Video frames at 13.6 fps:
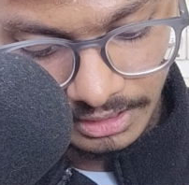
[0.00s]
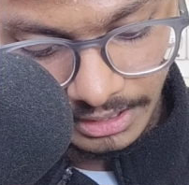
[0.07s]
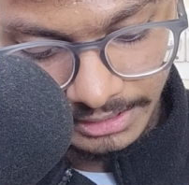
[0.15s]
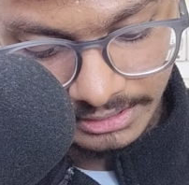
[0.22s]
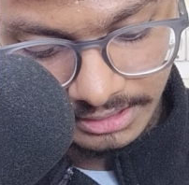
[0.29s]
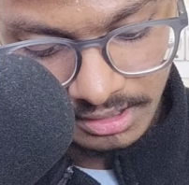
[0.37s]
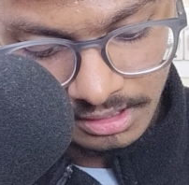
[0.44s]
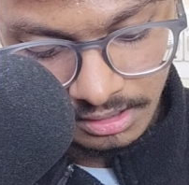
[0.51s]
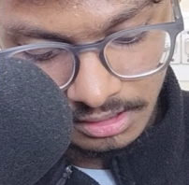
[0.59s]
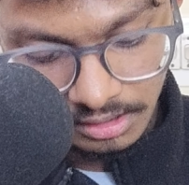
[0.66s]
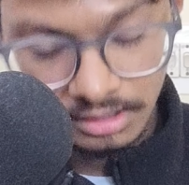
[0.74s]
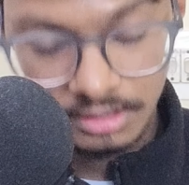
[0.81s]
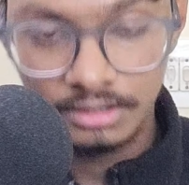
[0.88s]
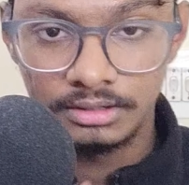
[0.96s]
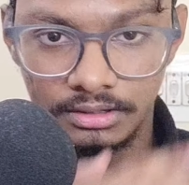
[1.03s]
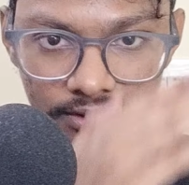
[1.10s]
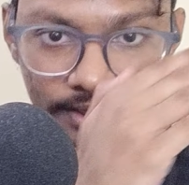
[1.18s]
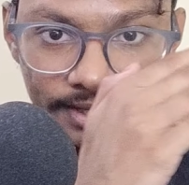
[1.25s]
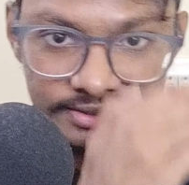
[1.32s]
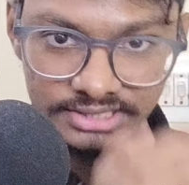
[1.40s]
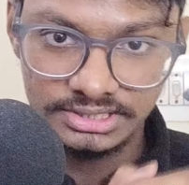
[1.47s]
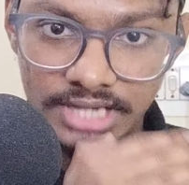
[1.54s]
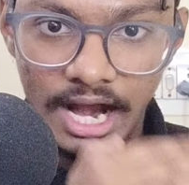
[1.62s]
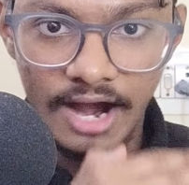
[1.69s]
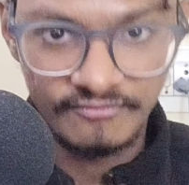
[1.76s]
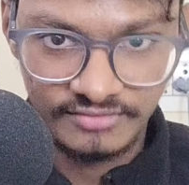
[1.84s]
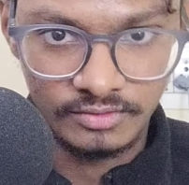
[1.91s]
and the lectures
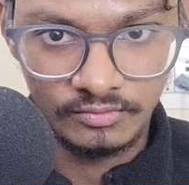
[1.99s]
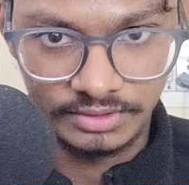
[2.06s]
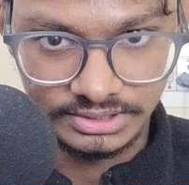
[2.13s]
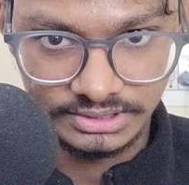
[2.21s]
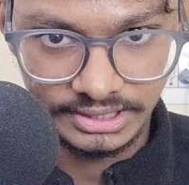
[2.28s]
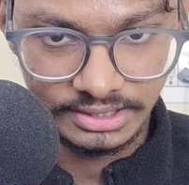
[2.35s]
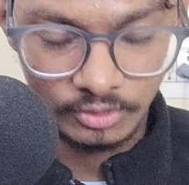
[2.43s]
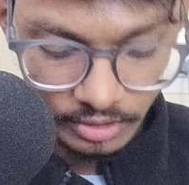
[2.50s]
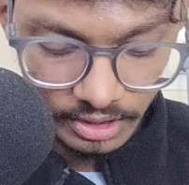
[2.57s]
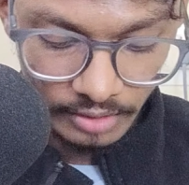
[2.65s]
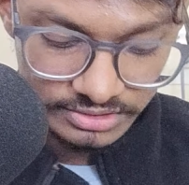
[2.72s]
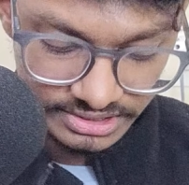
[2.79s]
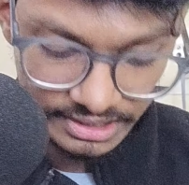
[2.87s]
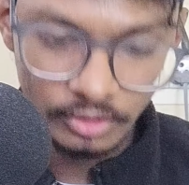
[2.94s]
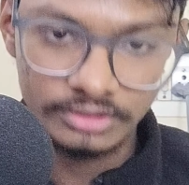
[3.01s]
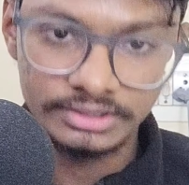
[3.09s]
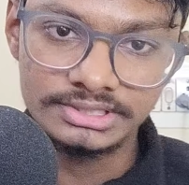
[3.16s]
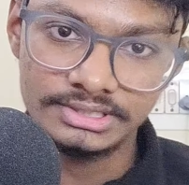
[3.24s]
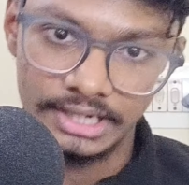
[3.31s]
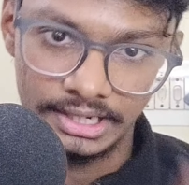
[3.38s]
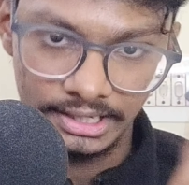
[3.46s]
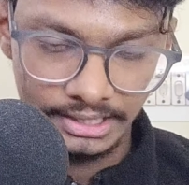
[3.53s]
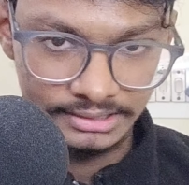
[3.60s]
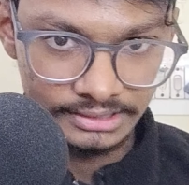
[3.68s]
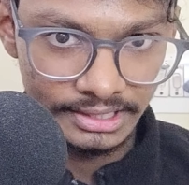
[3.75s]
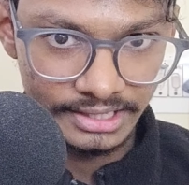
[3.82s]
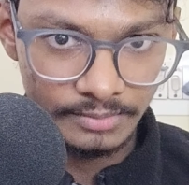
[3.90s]
afterwards that. Okay, I will say all this
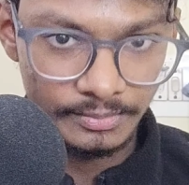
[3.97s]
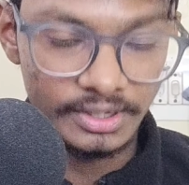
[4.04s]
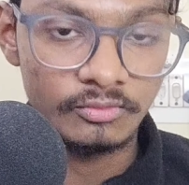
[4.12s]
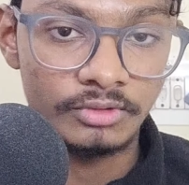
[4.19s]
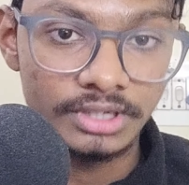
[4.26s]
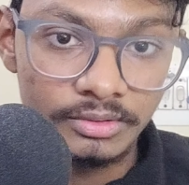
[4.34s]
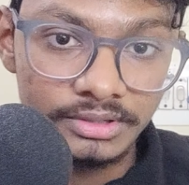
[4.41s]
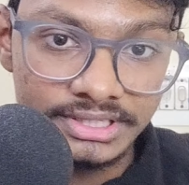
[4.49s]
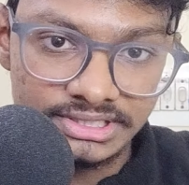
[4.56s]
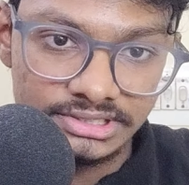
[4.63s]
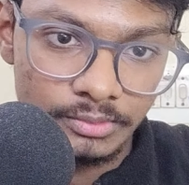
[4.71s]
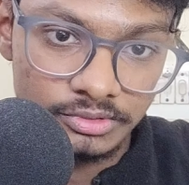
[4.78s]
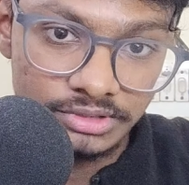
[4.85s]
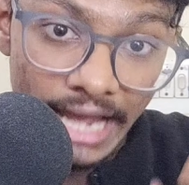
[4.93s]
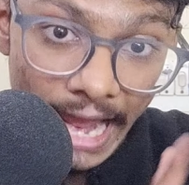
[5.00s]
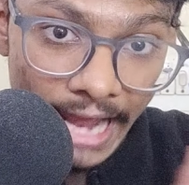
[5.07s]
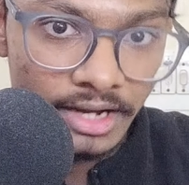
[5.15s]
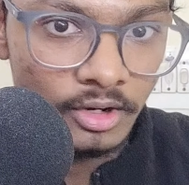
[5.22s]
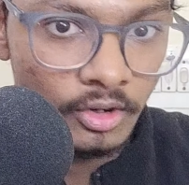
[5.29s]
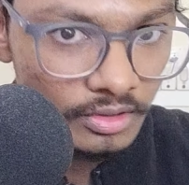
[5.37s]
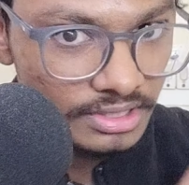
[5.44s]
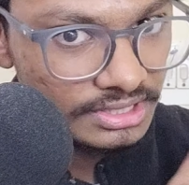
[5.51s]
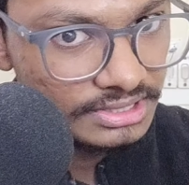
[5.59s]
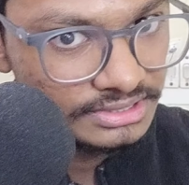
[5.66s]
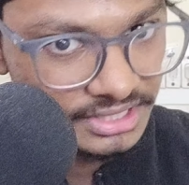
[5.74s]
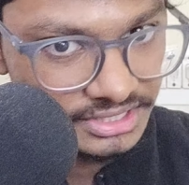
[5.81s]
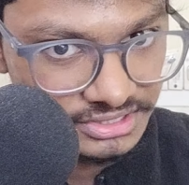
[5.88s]
in the later part when I will discuss about the analog
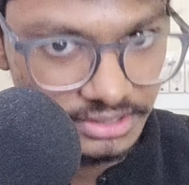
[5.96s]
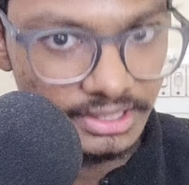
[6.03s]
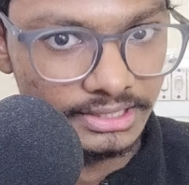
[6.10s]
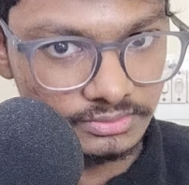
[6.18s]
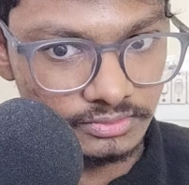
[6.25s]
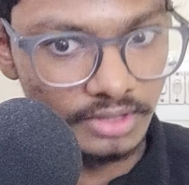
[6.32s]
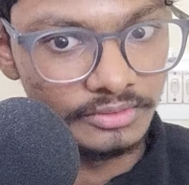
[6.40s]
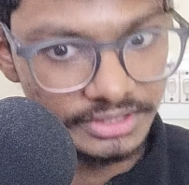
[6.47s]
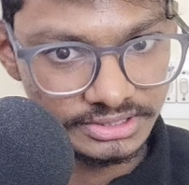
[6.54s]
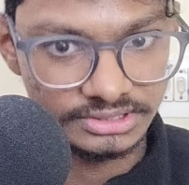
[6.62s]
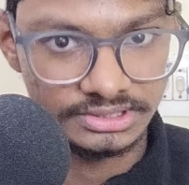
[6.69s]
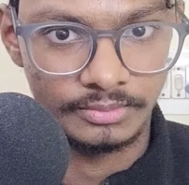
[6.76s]
section as well. I will discuss